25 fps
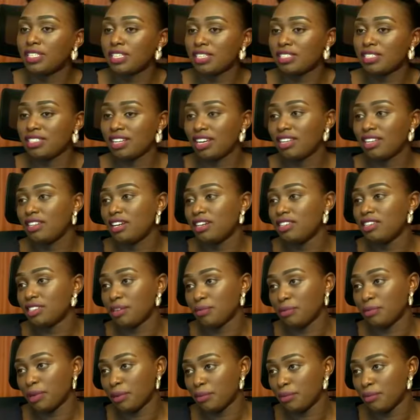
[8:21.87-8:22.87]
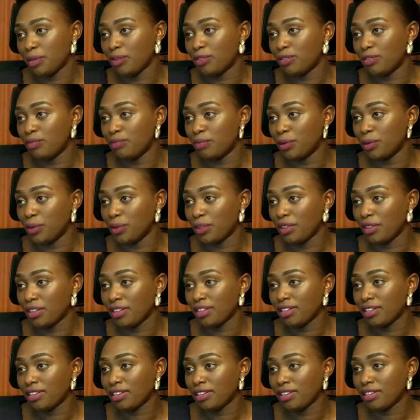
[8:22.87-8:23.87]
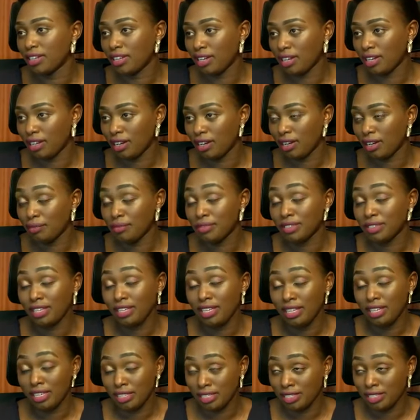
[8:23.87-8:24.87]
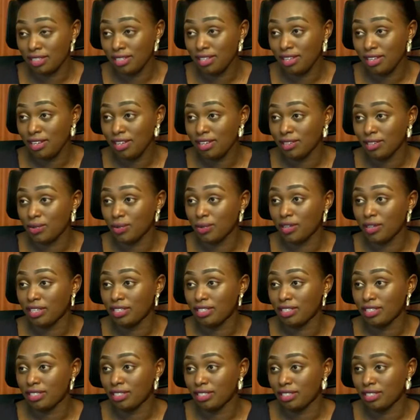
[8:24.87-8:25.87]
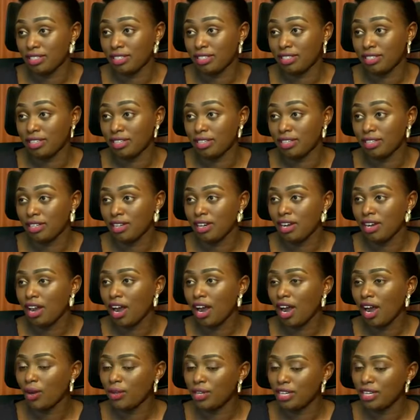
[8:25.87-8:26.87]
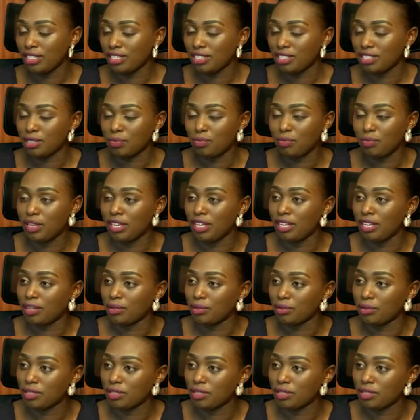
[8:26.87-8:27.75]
Tanzania is a member of both EAC as well as the SADC. How does this play